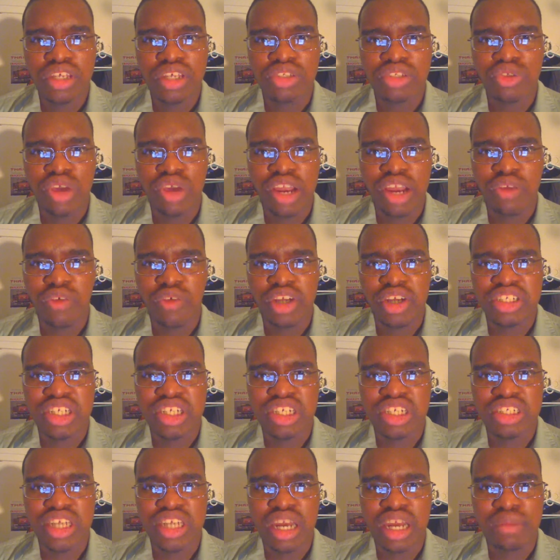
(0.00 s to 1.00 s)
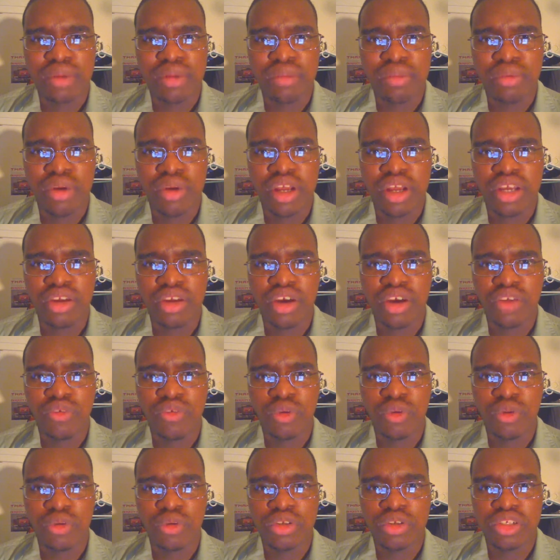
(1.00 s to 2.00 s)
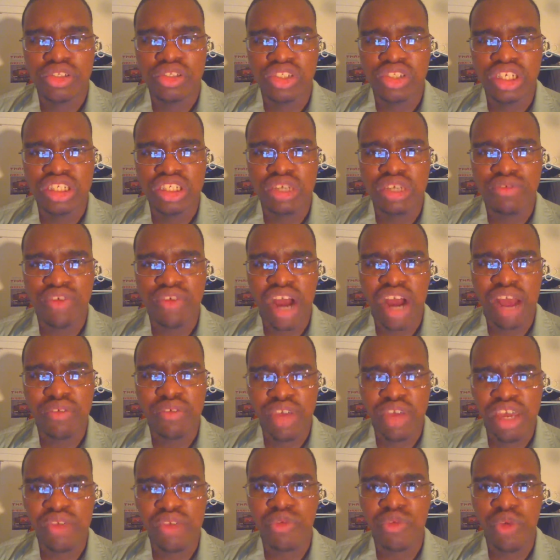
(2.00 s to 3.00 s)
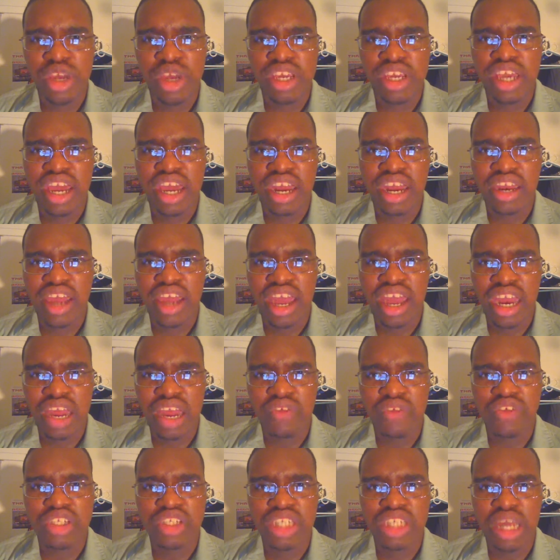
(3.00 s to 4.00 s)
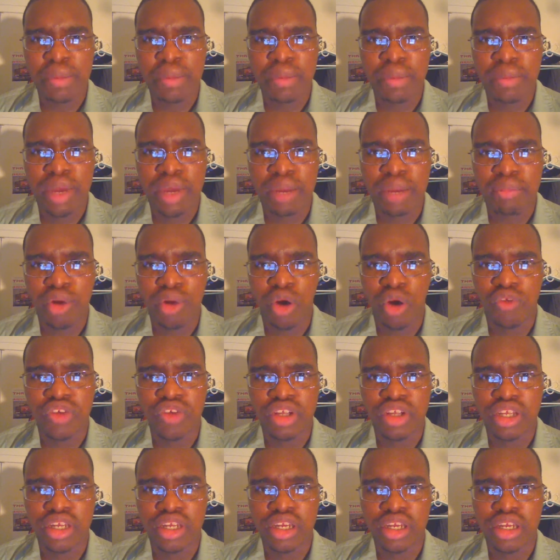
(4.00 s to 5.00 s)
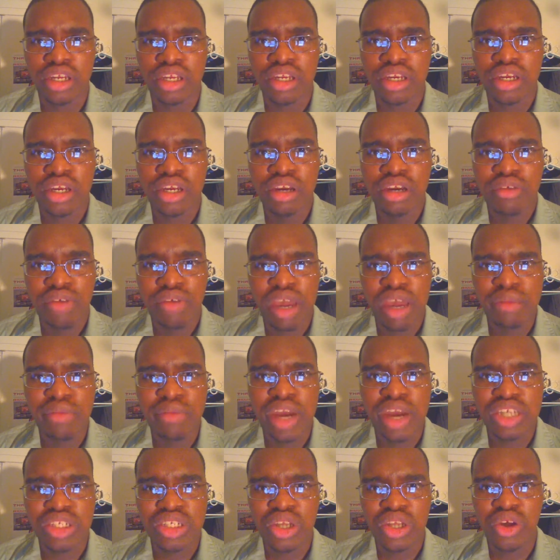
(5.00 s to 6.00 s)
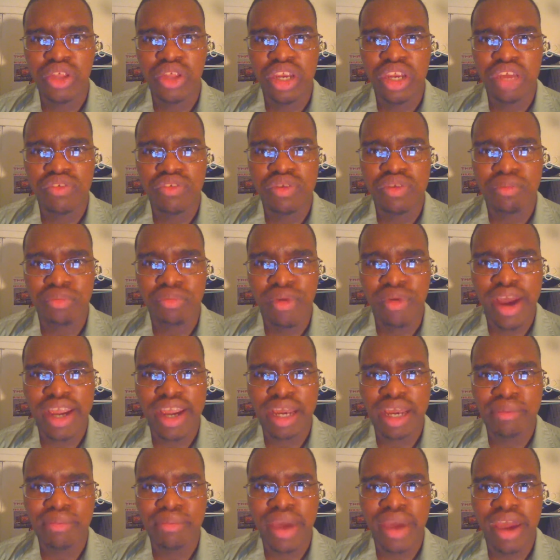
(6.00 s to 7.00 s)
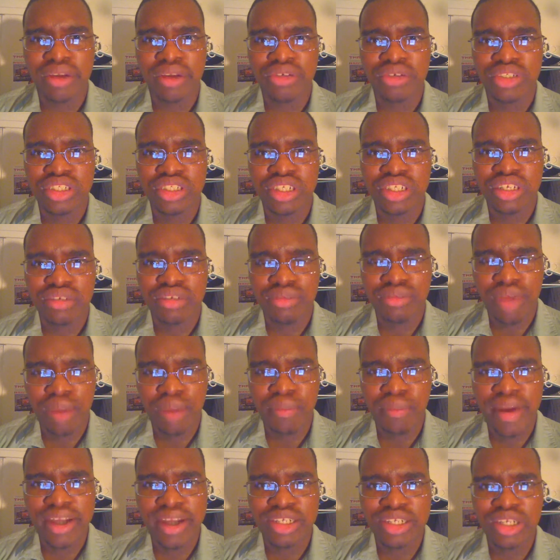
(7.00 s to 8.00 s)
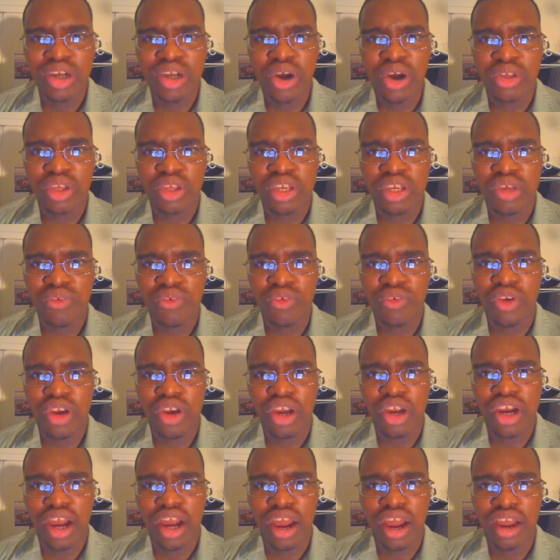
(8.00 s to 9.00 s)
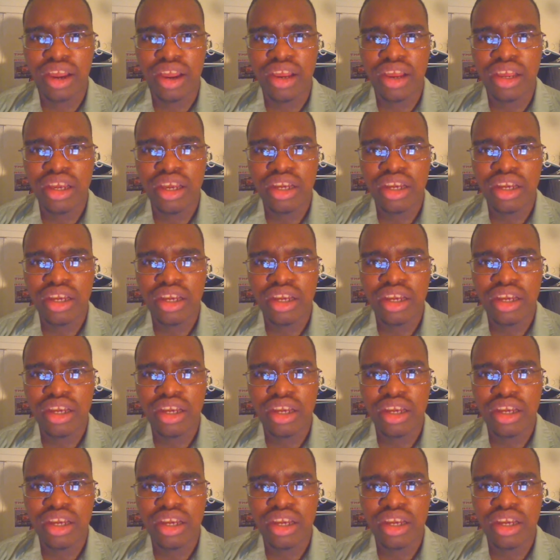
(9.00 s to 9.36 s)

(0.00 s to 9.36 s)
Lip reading: drag racing is going to be pretty good for GT5 if we get it and if it's implemented perfectly. Imagine all the different bracket battles. Imagine all the different kinds